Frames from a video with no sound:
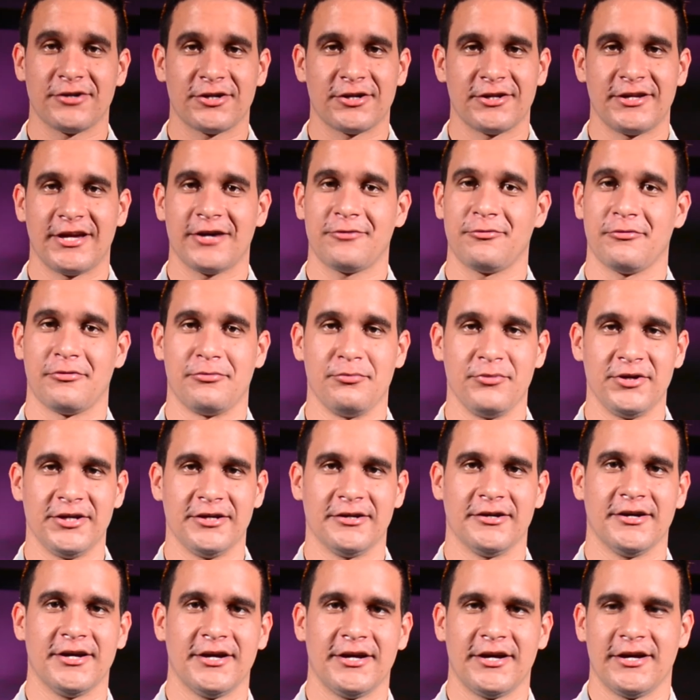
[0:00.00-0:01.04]
connect with me.
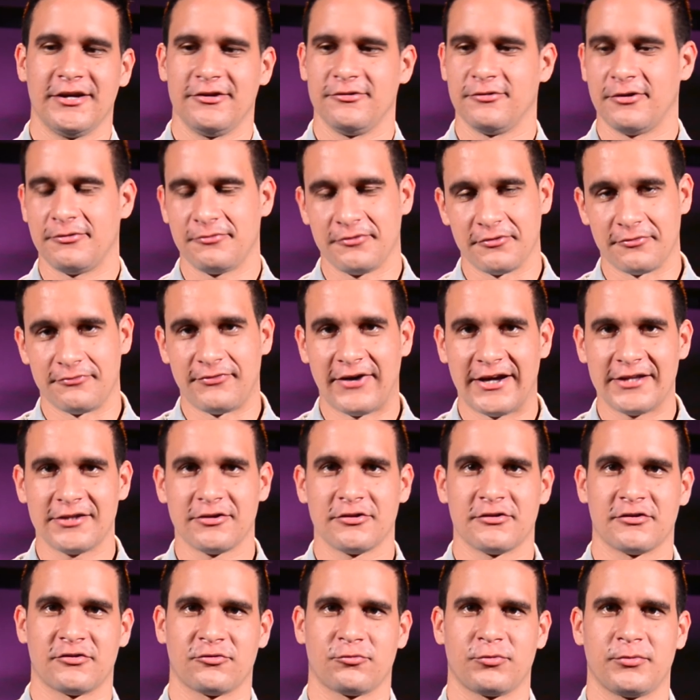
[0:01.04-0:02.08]
You'll find the
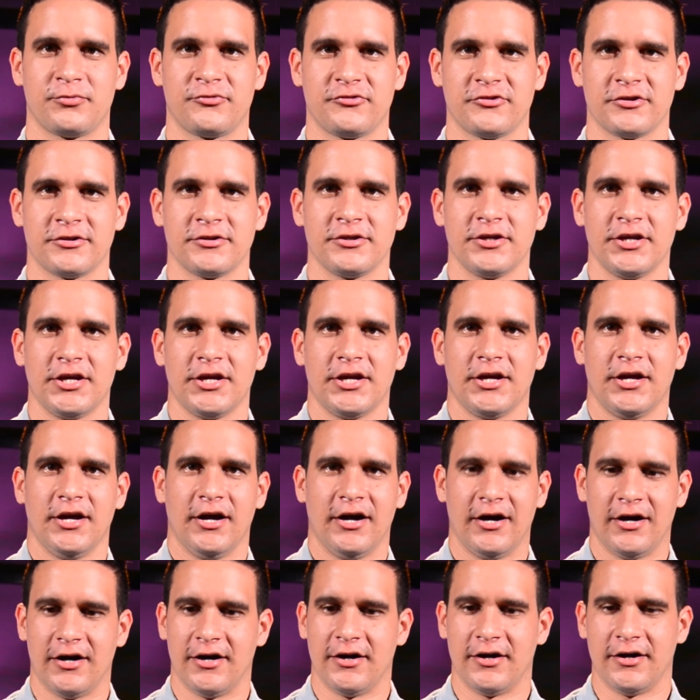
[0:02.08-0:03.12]
description
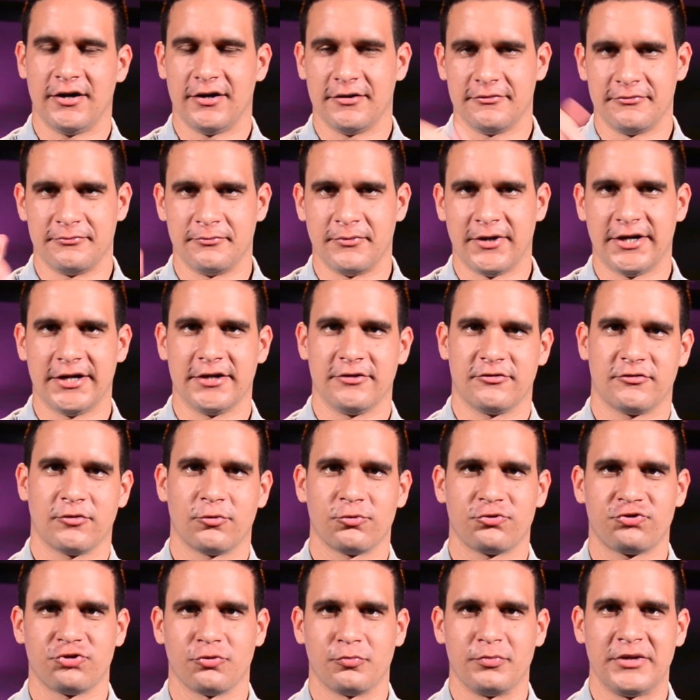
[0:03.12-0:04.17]
of my
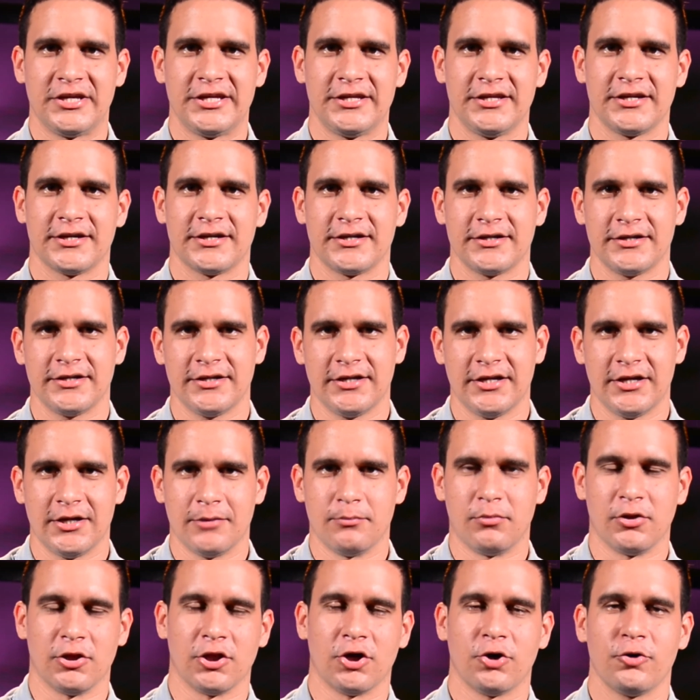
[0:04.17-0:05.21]
social media
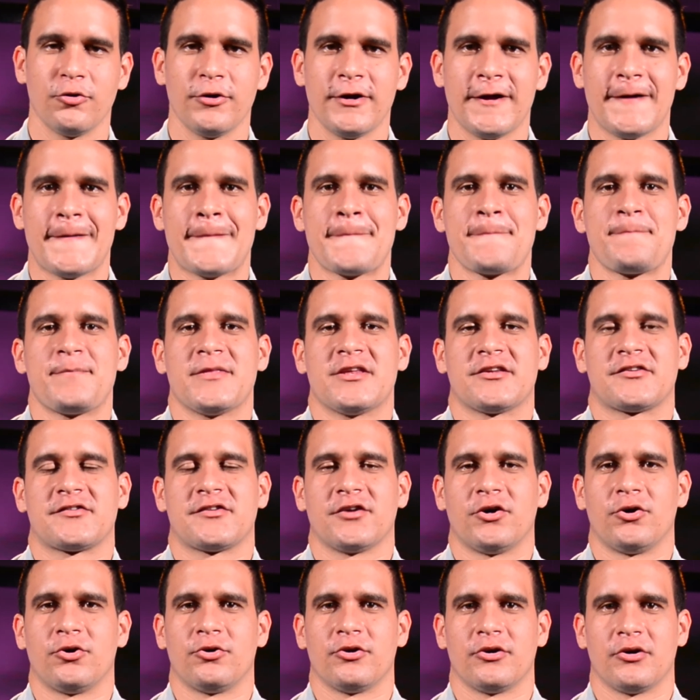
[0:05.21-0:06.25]
below.
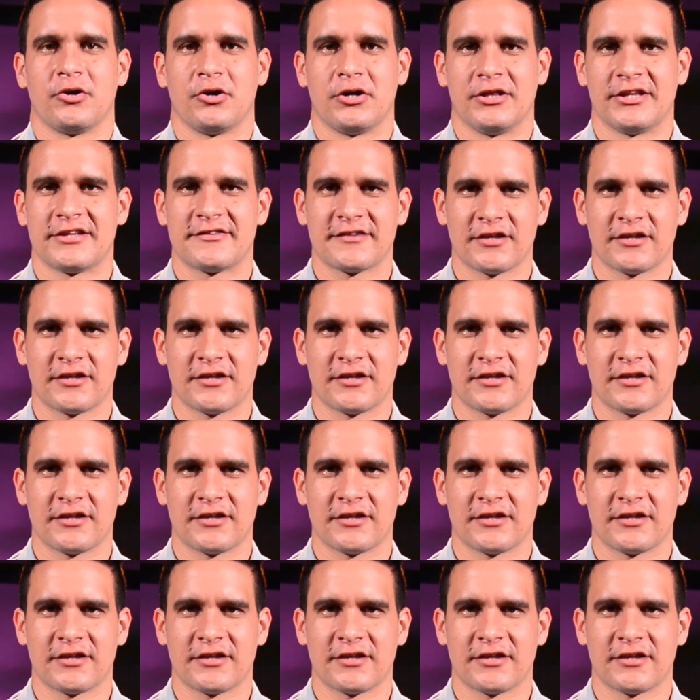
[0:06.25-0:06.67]
So let's